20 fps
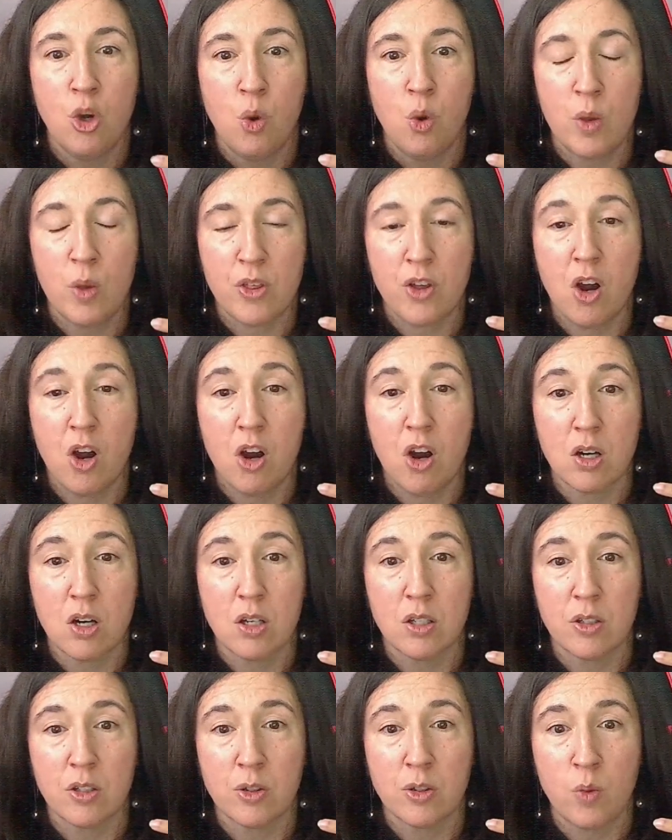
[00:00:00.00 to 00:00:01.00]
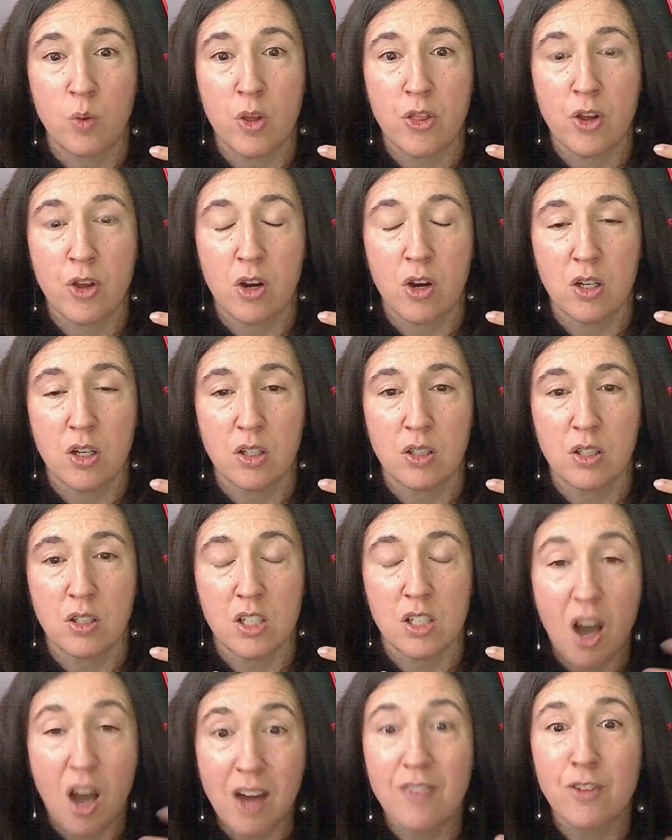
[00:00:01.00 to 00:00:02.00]
with our
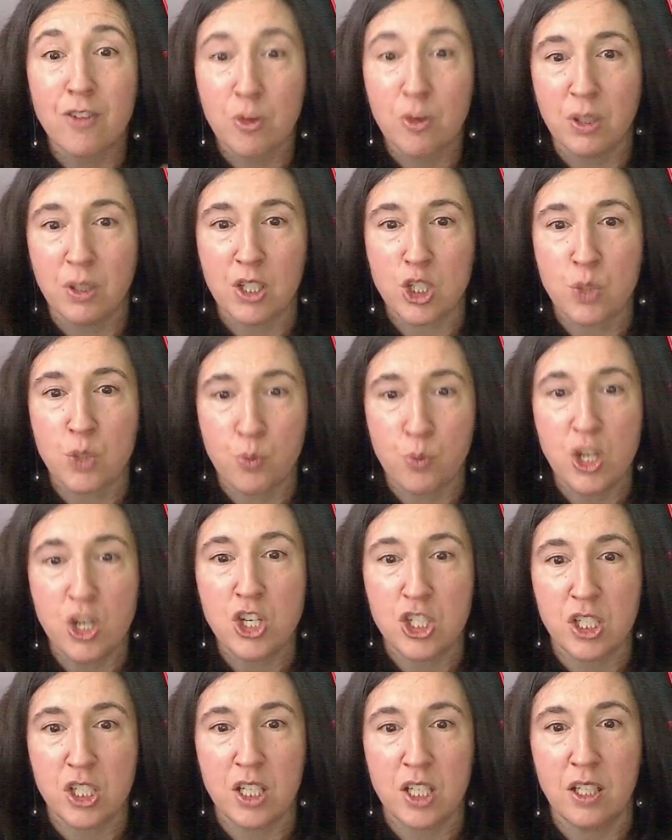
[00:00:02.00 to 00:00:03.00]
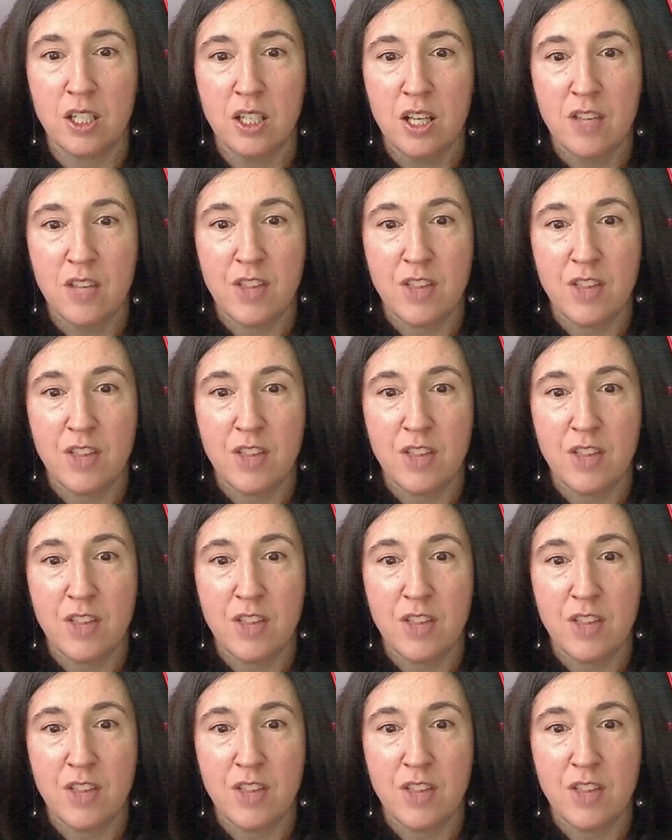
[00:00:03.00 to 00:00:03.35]
nonverbal expression